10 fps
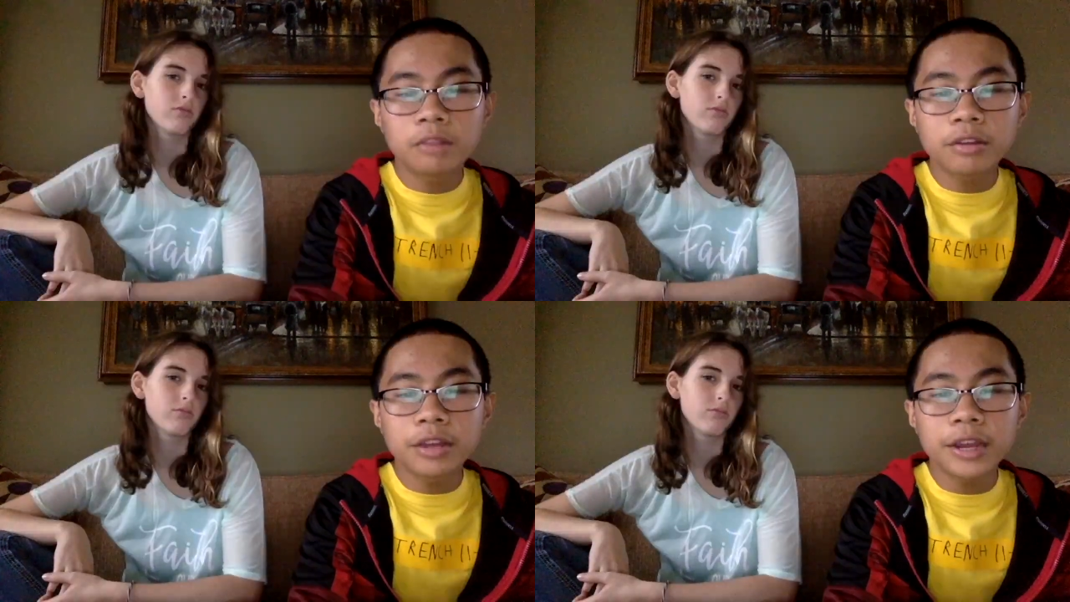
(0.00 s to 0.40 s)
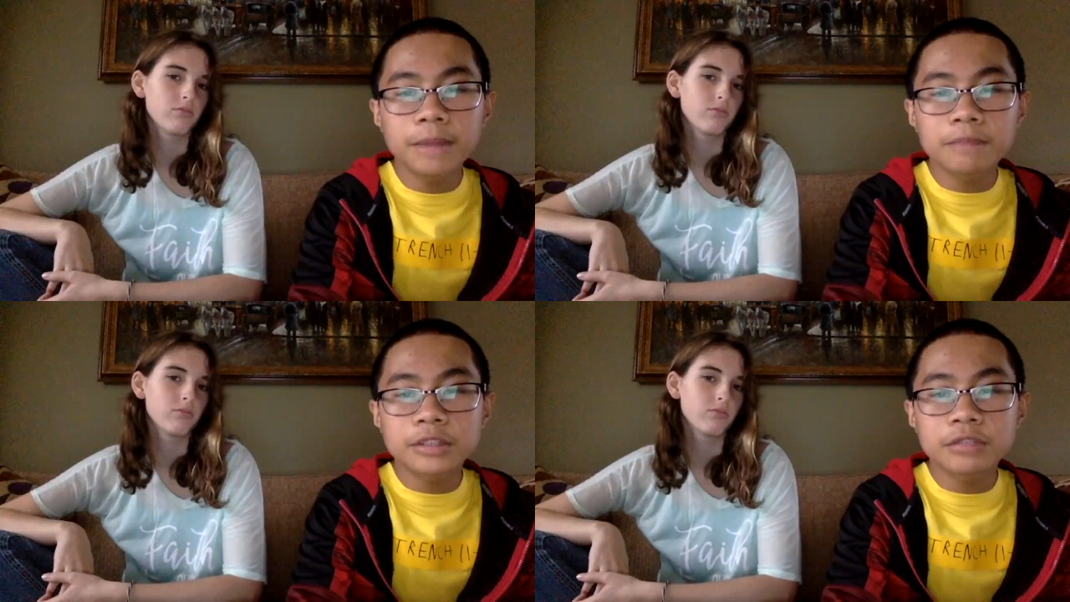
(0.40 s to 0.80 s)
Speaker 1: Okay,
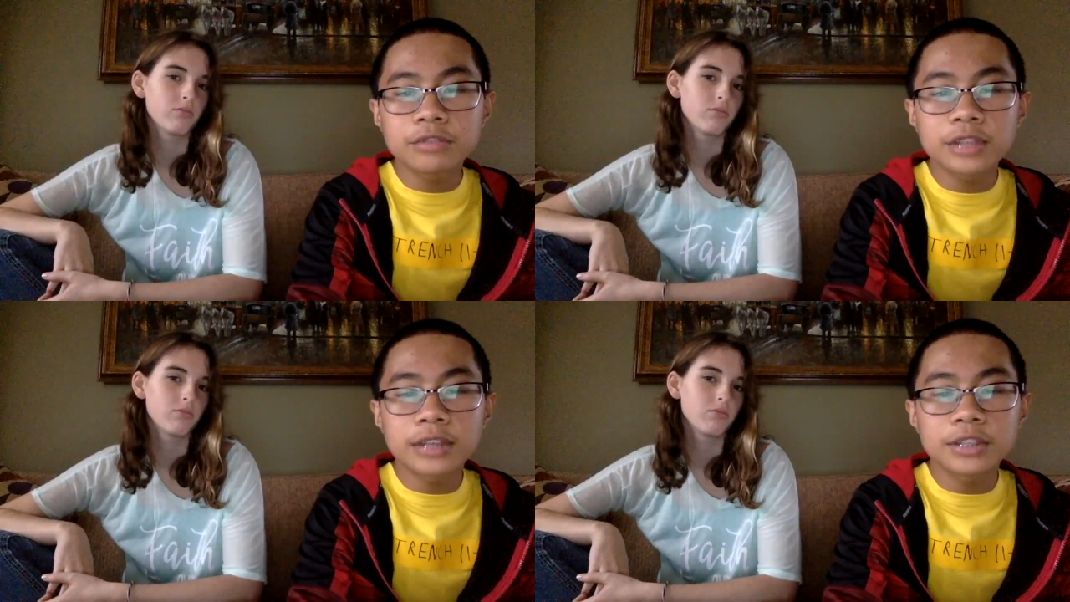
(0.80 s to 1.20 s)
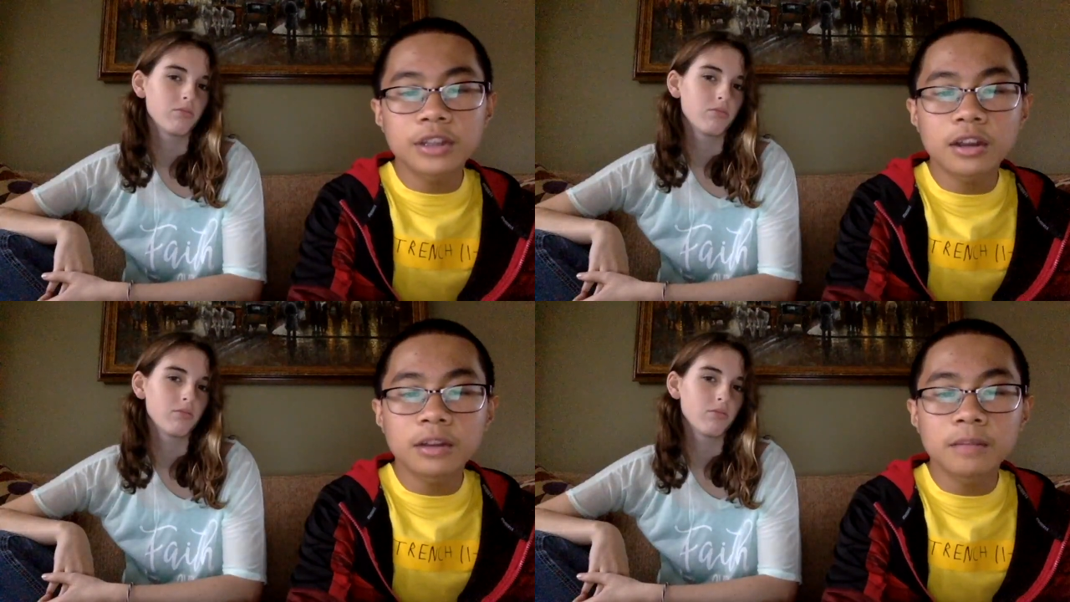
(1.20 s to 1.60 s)
suicide
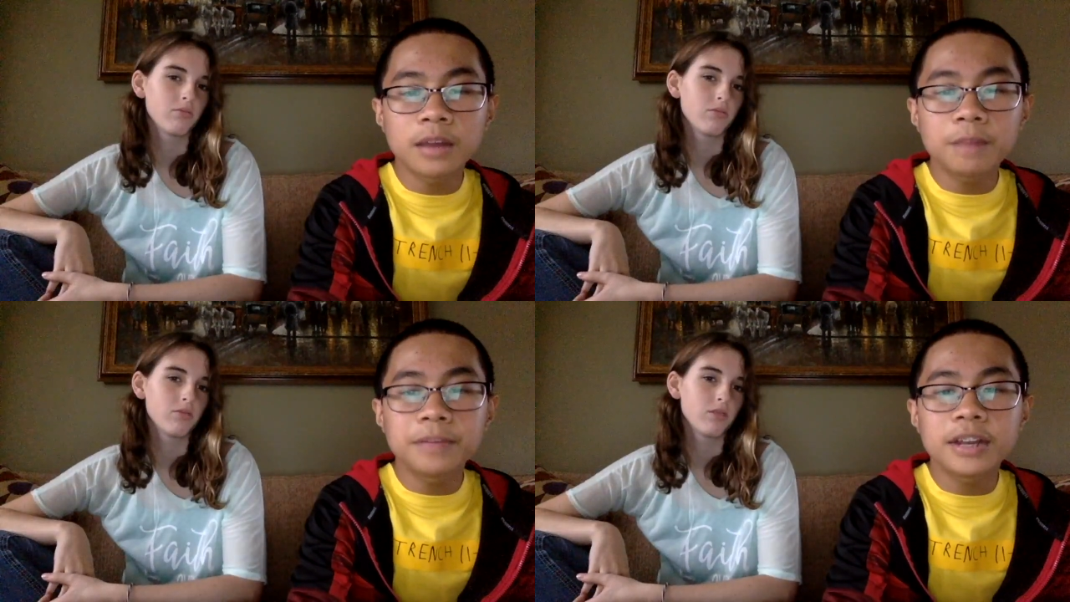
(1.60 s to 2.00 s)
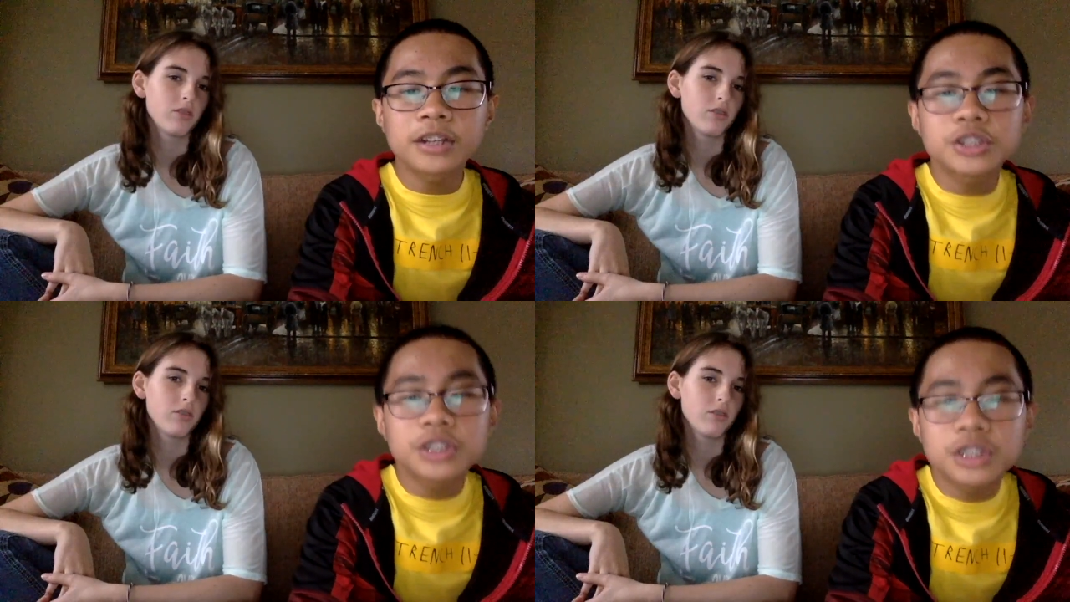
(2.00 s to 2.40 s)
song up
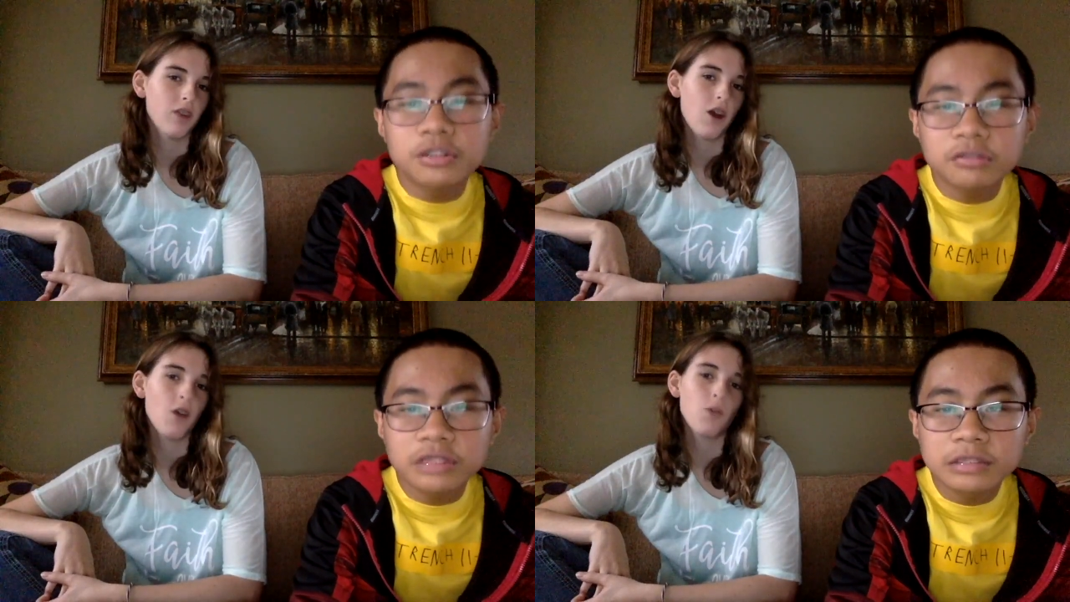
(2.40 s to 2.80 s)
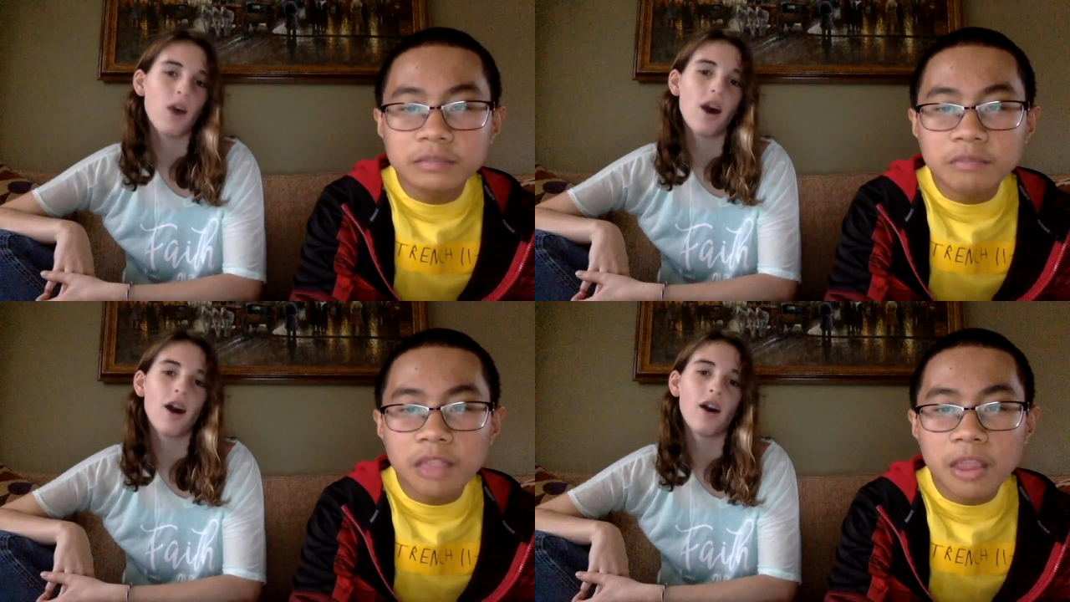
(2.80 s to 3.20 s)
next. Oh, wow.